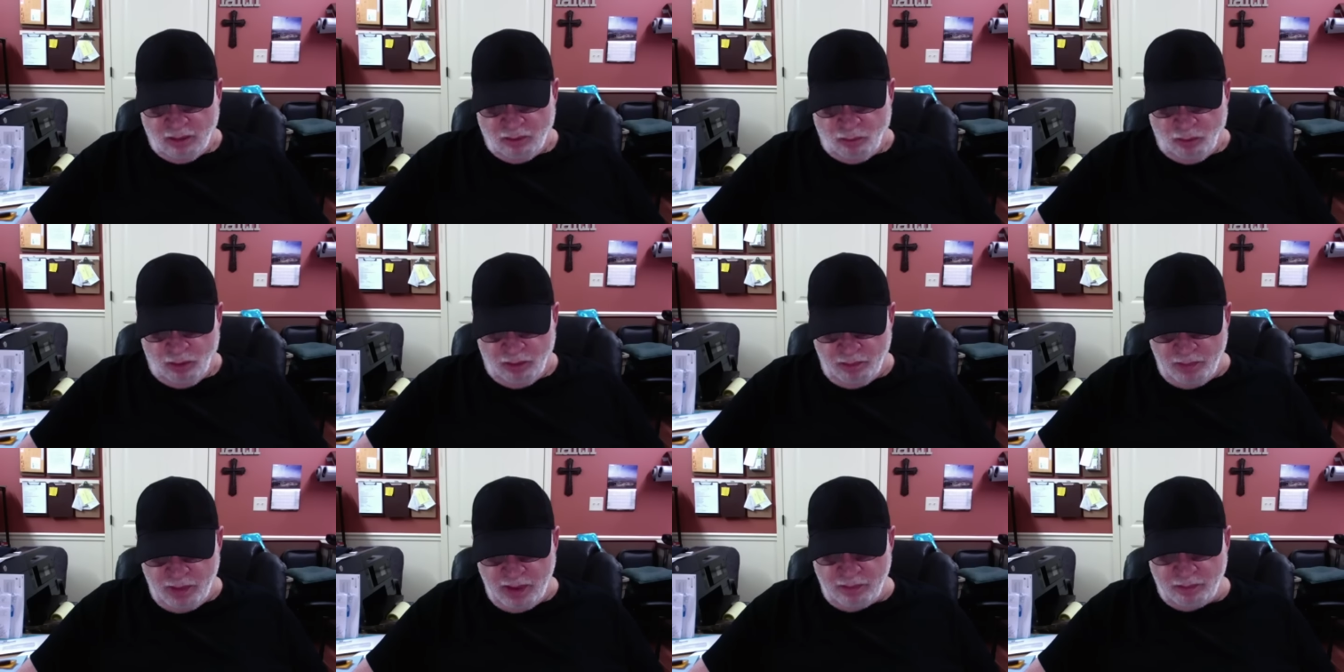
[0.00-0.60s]

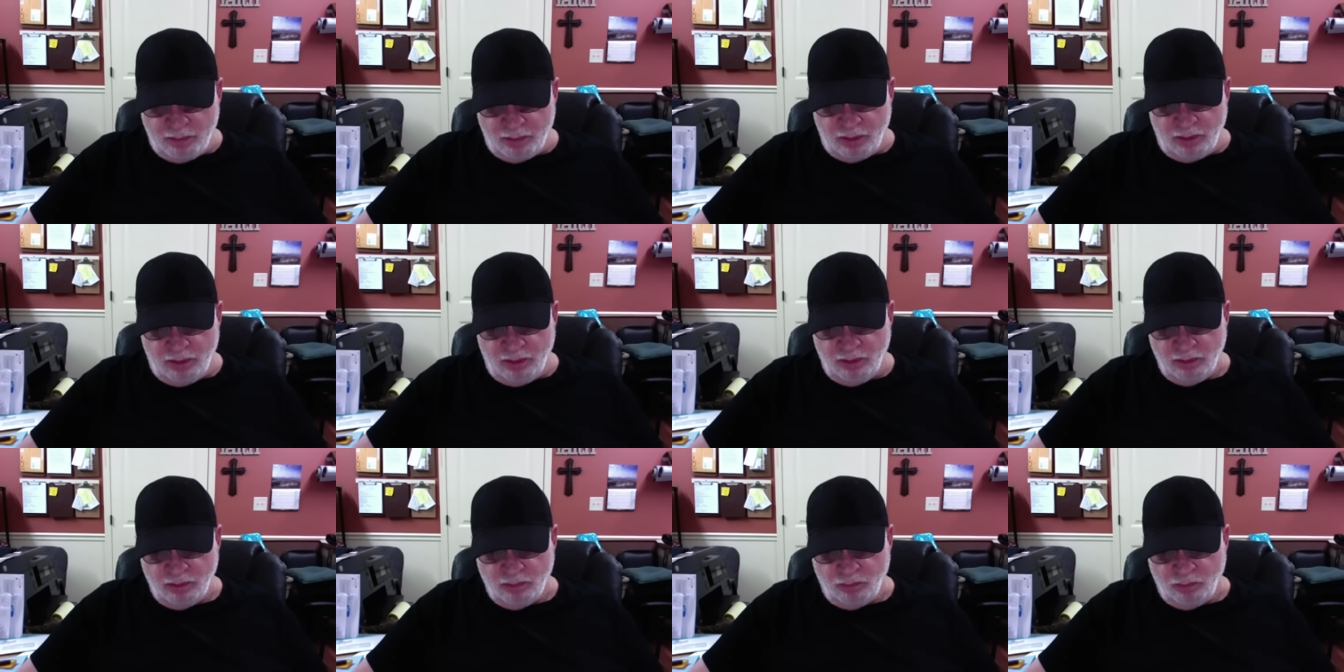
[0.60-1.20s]

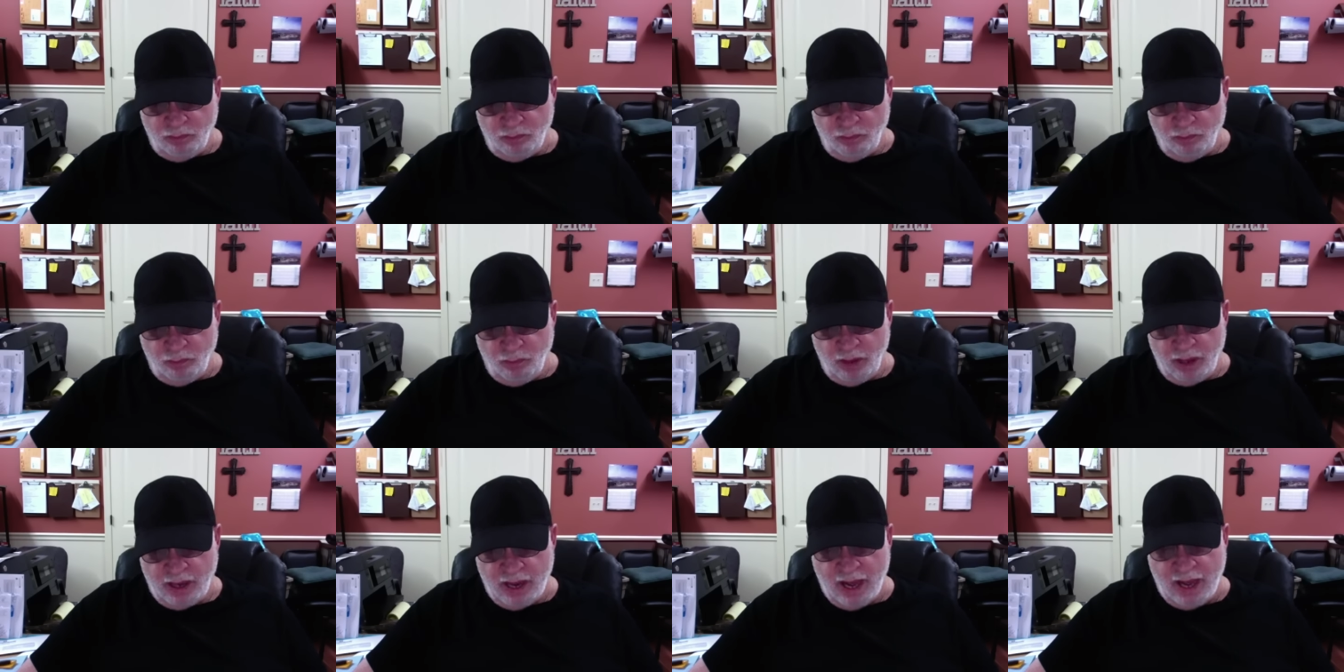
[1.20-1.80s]
Remember
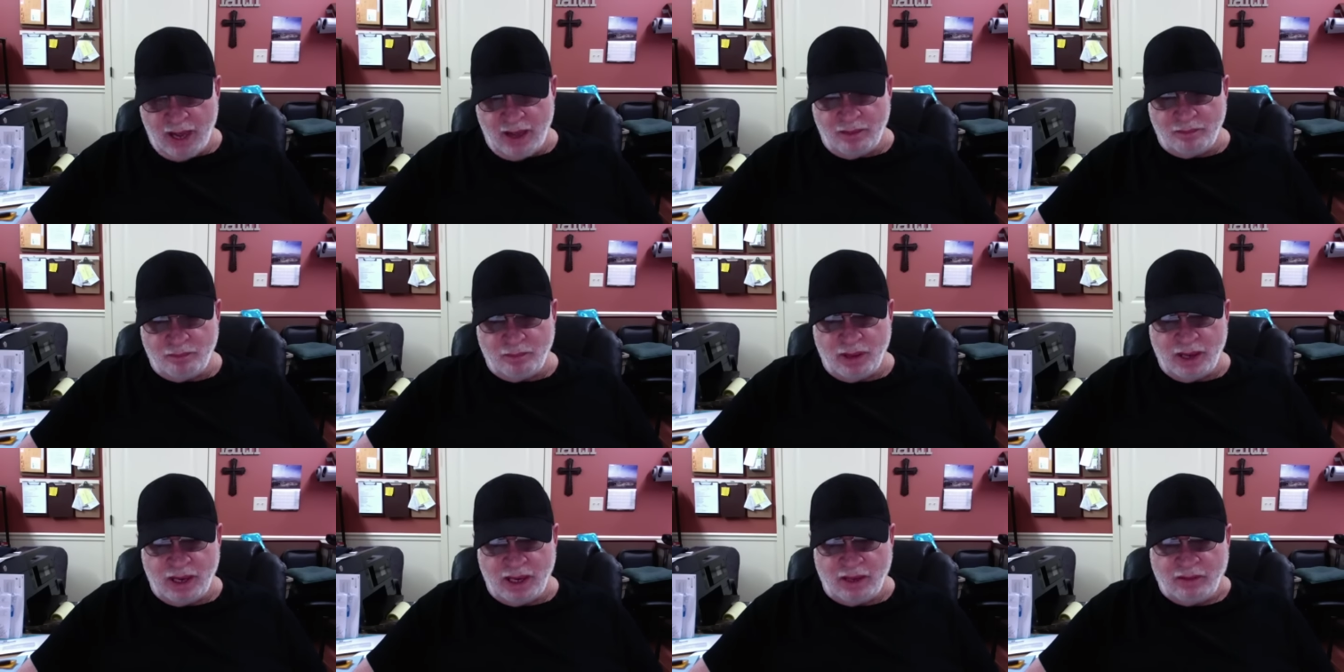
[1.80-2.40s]
when I
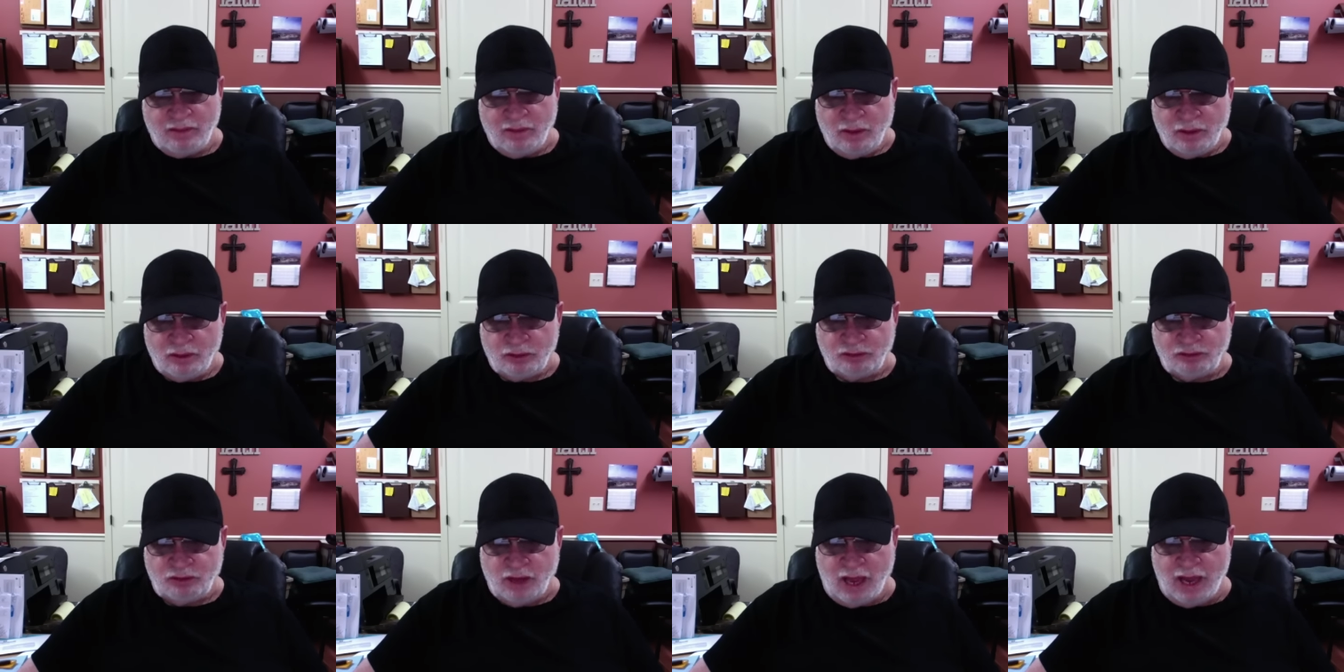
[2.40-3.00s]
made a
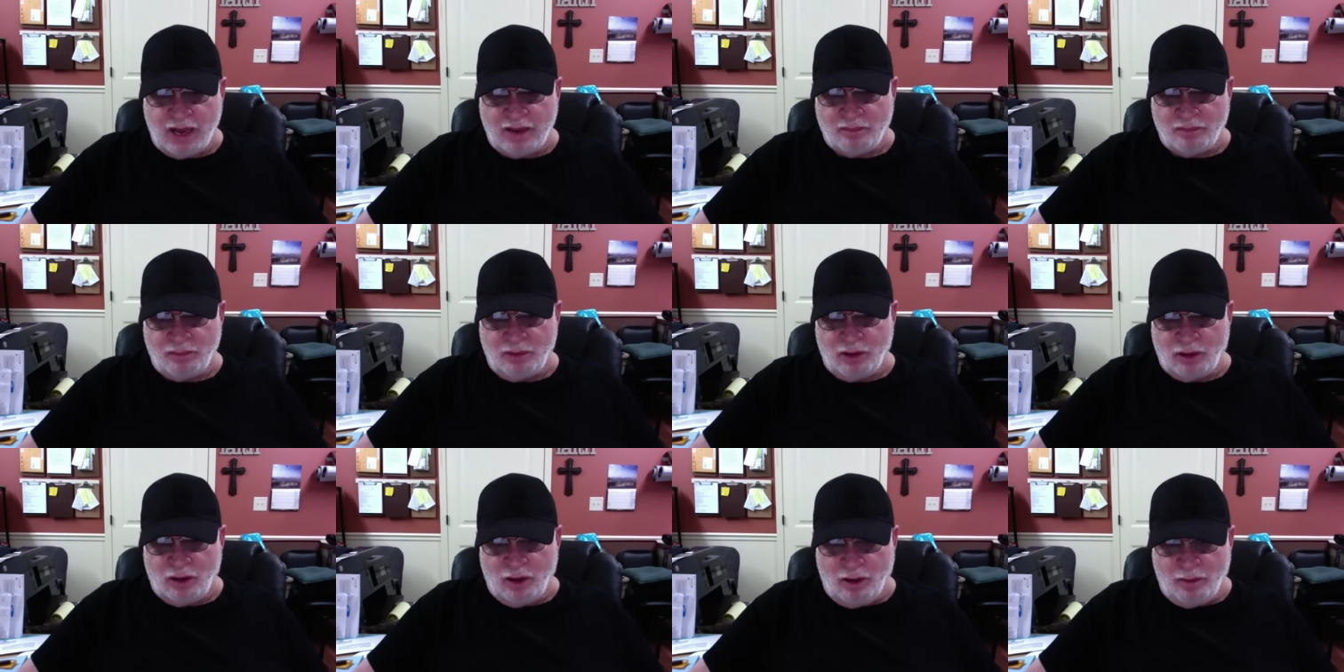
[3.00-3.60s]

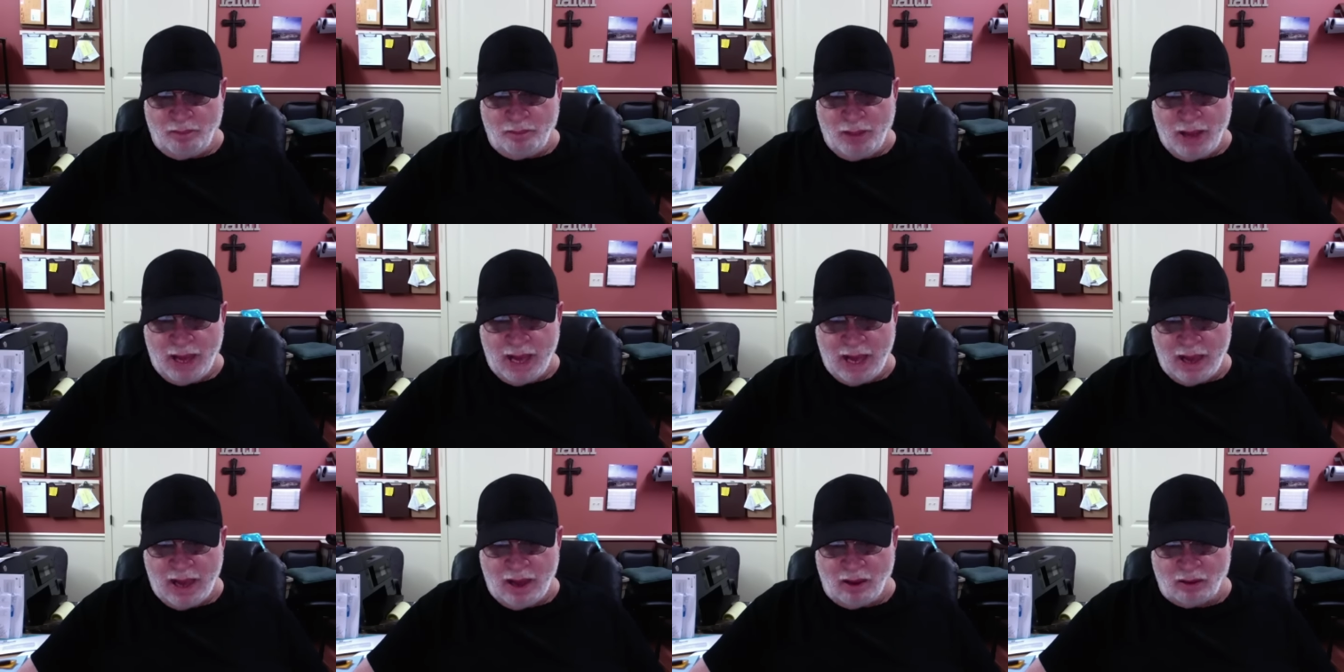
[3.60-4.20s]
statement
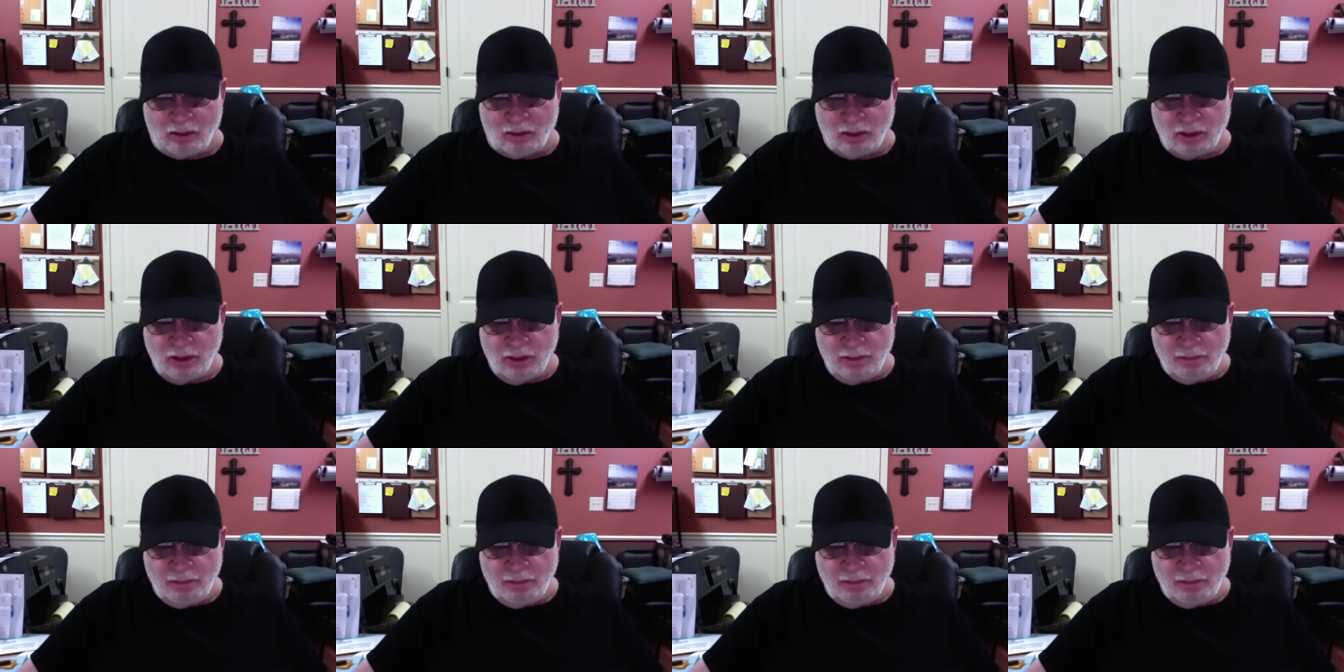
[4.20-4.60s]
about